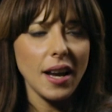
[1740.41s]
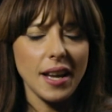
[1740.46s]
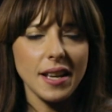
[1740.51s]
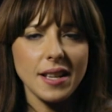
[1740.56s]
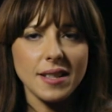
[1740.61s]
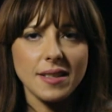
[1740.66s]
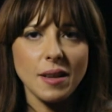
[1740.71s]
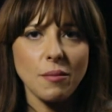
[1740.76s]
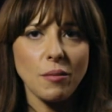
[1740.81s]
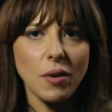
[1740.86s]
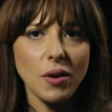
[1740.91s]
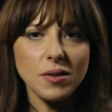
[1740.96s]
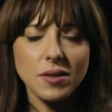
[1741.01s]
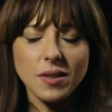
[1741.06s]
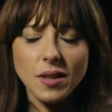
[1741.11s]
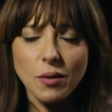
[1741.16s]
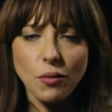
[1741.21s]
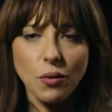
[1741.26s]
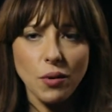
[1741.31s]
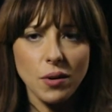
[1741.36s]
He's the
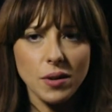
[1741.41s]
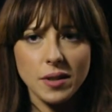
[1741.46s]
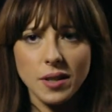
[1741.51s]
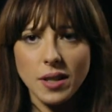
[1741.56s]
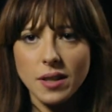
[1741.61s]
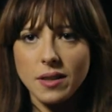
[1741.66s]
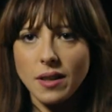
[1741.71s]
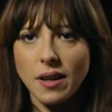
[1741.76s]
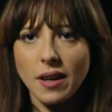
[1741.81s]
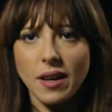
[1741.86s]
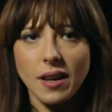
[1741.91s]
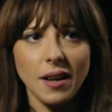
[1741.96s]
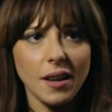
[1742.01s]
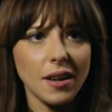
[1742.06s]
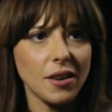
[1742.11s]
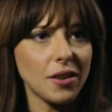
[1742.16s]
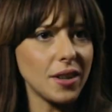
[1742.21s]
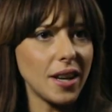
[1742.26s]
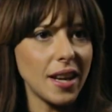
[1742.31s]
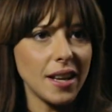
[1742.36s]
most awarded
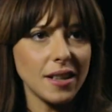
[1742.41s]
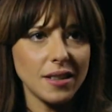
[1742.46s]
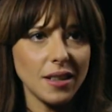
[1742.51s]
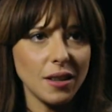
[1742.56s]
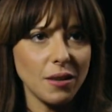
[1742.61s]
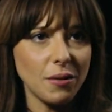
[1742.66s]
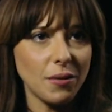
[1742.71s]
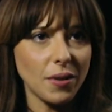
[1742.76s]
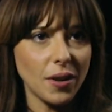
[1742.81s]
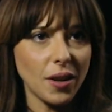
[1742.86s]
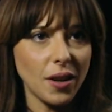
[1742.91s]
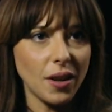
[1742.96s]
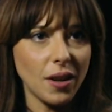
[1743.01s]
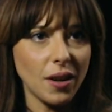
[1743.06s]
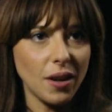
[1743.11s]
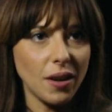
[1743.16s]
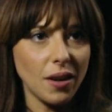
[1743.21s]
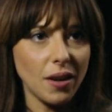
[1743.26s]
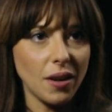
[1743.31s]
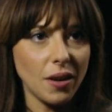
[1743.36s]
creative
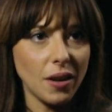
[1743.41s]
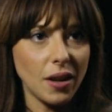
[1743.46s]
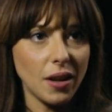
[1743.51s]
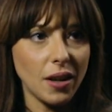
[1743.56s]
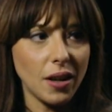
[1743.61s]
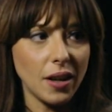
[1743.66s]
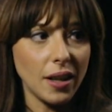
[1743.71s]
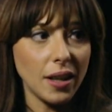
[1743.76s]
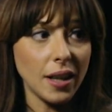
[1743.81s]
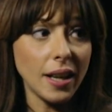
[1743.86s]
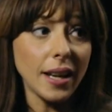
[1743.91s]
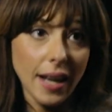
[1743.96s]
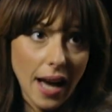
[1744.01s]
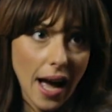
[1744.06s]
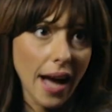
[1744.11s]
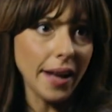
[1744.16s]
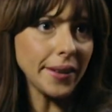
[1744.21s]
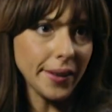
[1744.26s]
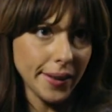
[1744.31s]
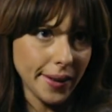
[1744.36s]
in
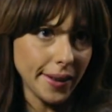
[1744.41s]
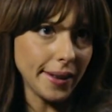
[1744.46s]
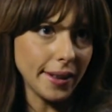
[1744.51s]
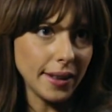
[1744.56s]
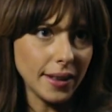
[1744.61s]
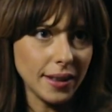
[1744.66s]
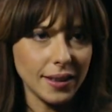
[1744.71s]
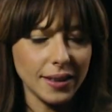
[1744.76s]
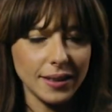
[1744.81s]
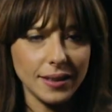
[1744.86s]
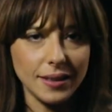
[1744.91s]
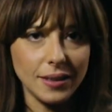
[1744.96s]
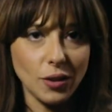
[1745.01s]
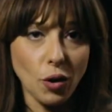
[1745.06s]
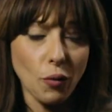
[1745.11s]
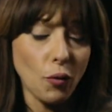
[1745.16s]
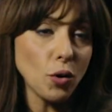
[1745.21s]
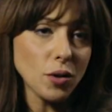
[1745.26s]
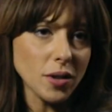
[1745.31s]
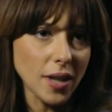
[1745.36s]
Cannes
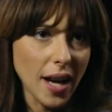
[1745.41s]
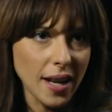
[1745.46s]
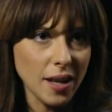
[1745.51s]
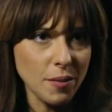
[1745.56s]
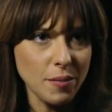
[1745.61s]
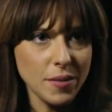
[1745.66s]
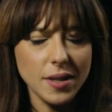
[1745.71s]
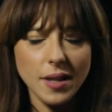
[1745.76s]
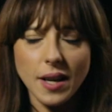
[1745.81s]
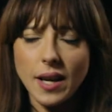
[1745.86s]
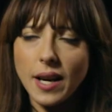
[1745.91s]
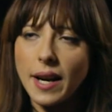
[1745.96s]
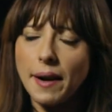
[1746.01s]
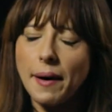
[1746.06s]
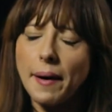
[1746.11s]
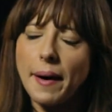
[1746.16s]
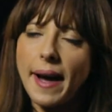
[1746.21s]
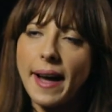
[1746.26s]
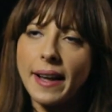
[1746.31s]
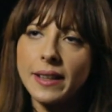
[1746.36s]
of all times,
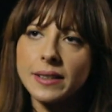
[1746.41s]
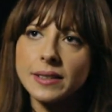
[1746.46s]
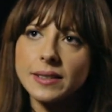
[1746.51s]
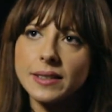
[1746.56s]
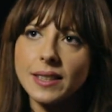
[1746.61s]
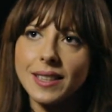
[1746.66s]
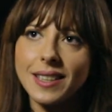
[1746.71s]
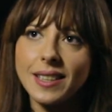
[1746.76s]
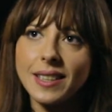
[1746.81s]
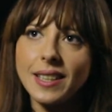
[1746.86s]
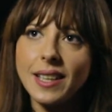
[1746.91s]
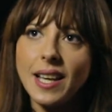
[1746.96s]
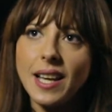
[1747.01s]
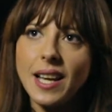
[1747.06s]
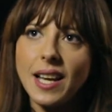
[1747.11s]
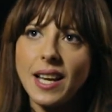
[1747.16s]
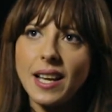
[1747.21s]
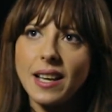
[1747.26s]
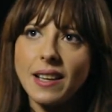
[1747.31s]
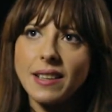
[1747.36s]
and
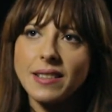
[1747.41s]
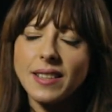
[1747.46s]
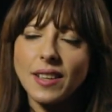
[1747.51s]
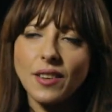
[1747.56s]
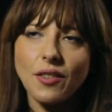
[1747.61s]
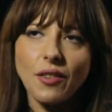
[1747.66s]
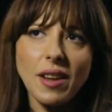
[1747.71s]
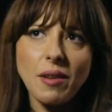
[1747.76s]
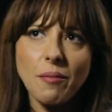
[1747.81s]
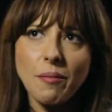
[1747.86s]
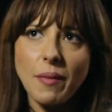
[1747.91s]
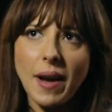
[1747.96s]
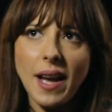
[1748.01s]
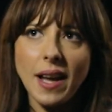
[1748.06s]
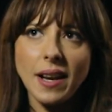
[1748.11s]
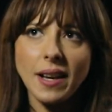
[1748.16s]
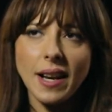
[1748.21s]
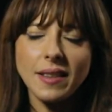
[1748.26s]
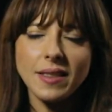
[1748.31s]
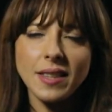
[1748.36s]
he's a great
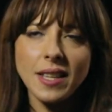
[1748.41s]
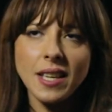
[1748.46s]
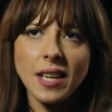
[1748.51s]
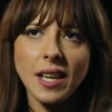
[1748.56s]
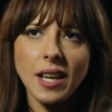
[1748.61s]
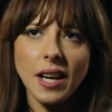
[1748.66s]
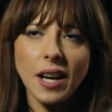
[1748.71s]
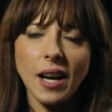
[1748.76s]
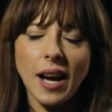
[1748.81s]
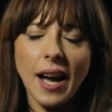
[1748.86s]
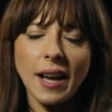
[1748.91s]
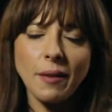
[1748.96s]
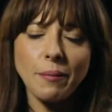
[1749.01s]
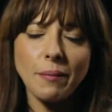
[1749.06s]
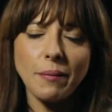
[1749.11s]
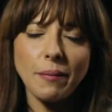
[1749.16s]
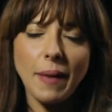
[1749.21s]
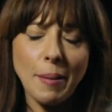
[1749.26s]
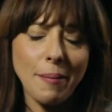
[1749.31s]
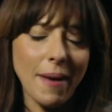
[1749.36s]
man. I think I
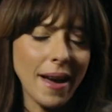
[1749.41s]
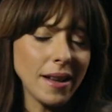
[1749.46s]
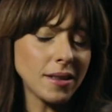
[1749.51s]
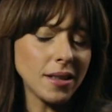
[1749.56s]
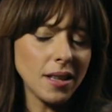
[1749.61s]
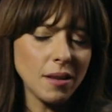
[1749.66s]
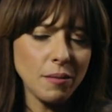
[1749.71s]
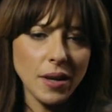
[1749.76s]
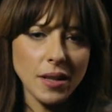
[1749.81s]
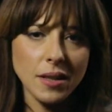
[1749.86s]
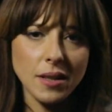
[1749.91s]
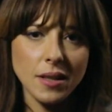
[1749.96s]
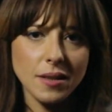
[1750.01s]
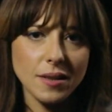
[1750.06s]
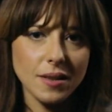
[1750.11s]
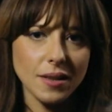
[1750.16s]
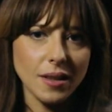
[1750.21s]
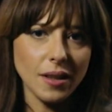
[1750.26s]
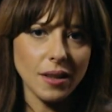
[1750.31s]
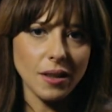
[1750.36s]
met him and
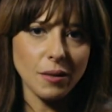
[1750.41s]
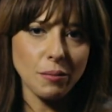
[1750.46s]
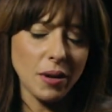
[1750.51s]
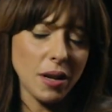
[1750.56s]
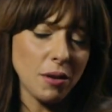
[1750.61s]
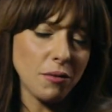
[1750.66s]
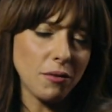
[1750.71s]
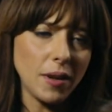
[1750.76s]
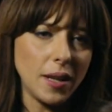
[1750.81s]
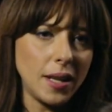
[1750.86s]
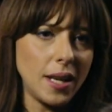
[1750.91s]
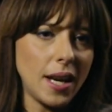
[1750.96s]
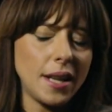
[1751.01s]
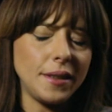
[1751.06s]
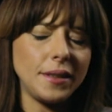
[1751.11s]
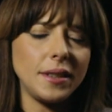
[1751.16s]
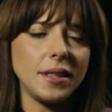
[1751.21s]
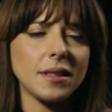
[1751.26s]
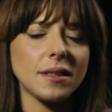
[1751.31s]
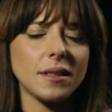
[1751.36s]
this briefly,
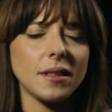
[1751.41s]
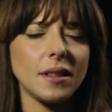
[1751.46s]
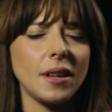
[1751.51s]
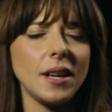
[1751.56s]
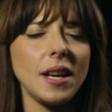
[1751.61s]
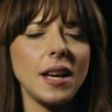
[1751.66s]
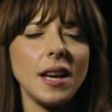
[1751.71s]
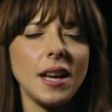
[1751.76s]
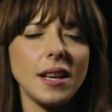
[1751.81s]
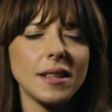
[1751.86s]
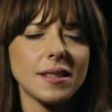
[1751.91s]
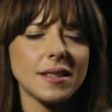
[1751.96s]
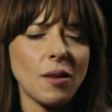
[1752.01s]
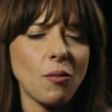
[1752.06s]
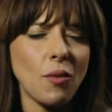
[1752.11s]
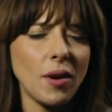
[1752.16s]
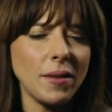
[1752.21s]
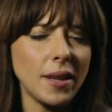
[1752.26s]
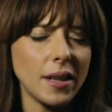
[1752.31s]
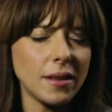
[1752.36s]
and he's
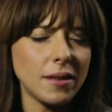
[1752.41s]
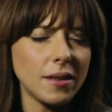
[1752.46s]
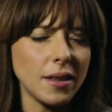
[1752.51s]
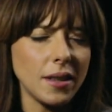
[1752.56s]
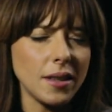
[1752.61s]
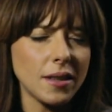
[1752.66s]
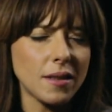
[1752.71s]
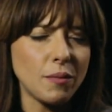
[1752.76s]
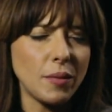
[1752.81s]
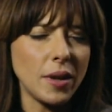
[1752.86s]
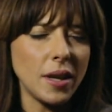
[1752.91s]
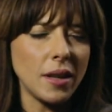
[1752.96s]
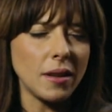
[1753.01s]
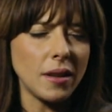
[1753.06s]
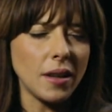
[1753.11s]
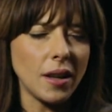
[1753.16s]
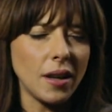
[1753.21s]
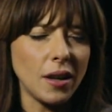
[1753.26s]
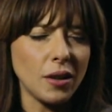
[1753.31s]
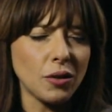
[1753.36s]
someone that has
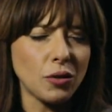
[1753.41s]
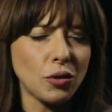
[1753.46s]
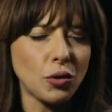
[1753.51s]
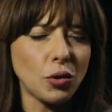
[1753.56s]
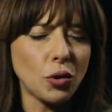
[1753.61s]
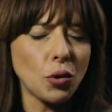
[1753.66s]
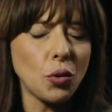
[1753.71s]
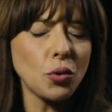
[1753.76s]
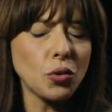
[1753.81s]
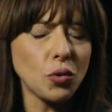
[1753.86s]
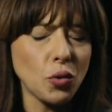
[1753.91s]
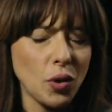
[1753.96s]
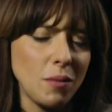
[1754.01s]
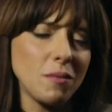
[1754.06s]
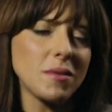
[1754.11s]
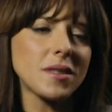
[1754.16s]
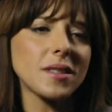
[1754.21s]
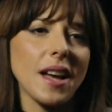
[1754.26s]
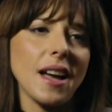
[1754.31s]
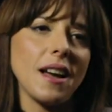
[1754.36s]
been true to
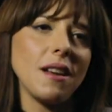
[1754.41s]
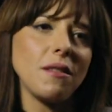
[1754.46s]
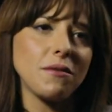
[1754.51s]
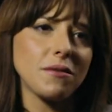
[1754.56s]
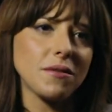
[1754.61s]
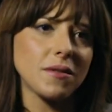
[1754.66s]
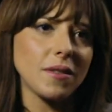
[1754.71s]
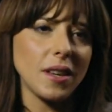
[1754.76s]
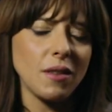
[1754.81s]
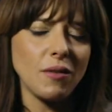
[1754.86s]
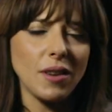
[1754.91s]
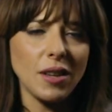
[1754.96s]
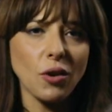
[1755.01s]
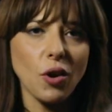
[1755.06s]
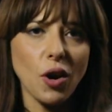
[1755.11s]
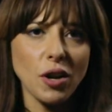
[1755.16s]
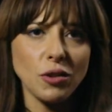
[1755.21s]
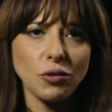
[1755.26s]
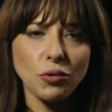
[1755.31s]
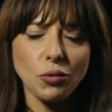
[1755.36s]
himself, even
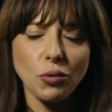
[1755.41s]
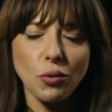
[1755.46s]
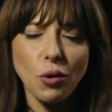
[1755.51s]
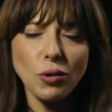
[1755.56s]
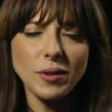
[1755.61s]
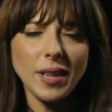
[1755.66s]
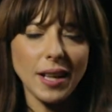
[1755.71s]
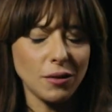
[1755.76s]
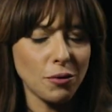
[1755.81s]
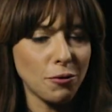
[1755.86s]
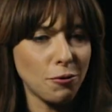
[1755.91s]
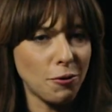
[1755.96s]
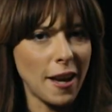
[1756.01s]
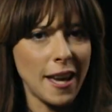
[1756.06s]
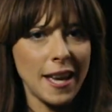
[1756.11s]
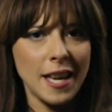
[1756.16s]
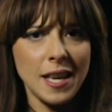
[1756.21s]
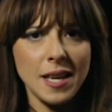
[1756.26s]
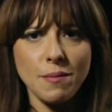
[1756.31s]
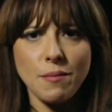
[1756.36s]
going through all that
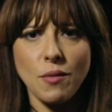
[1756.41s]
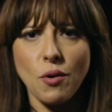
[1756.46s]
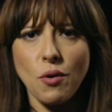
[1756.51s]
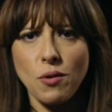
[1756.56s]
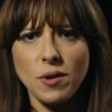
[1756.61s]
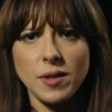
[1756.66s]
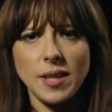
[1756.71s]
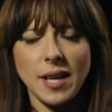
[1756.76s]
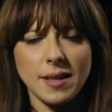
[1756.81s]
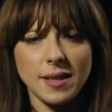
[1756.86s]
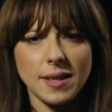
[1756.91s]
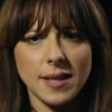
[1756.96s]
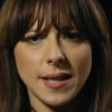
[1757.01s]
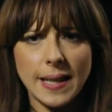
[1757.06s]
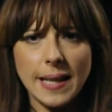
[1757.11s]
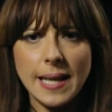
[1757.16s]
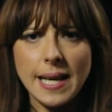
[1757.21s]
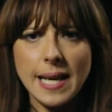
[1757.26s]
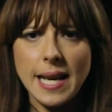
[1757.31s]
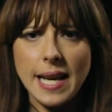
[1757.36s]
fame, all that
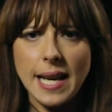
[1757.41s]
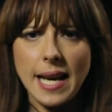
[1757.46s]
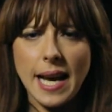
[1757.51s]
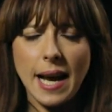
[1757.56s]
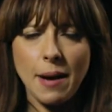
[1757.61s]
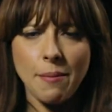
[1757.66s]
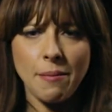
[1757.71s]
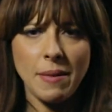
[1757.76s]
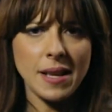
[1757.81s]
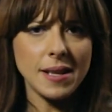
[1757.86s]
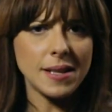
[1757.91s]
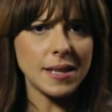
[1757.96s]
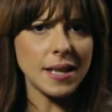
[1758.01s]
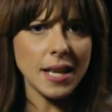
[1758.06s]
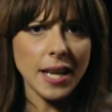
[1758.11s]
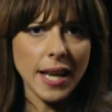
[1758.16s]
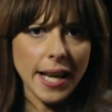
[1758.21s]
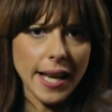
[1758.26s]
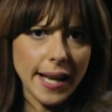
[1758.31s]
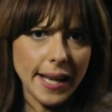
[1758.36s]

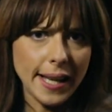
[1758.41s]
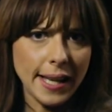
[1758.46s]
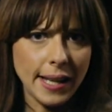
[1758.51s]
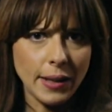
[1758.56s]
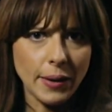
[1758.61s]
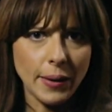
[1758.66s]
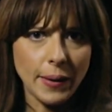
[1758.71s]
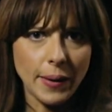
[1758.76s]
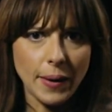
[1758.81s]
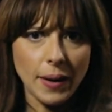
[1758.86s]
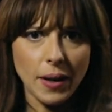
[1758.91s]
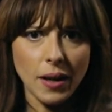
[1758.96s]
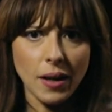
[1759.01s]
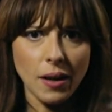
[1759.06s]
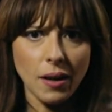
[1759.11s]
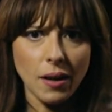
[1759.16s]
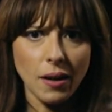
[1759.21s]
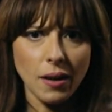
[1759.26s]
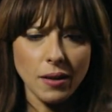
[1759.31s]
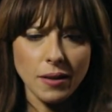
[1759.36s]
amazing
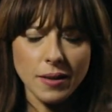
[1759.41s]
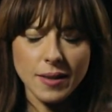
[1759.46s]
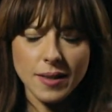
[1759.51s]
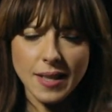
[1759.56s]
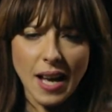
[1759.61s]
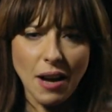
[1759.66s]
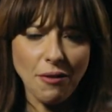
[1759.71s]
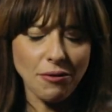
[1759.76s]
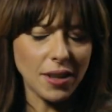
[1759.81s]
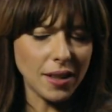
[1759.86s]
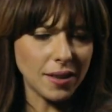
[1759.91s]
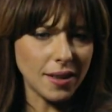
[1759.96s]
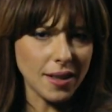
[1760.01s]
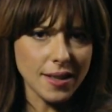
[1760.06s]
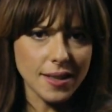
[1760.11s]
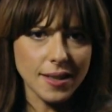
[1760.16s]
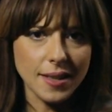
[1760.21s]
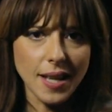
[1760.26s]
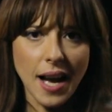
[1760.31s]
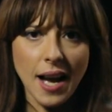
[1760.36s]
stuff that
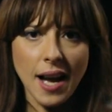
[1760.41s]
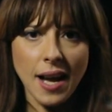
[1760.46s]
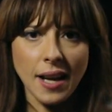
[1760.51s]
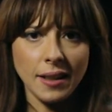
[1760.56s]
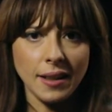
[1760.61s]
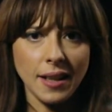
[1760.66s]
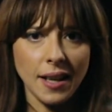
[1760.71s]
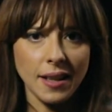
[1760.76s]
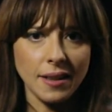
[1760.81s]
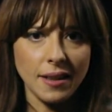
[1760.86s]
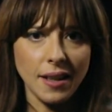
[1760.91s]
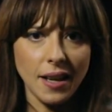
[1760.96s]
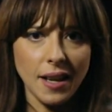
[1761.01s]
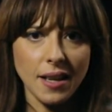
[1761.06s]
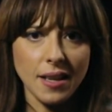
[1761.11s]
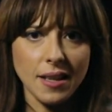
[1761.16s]
he's done, and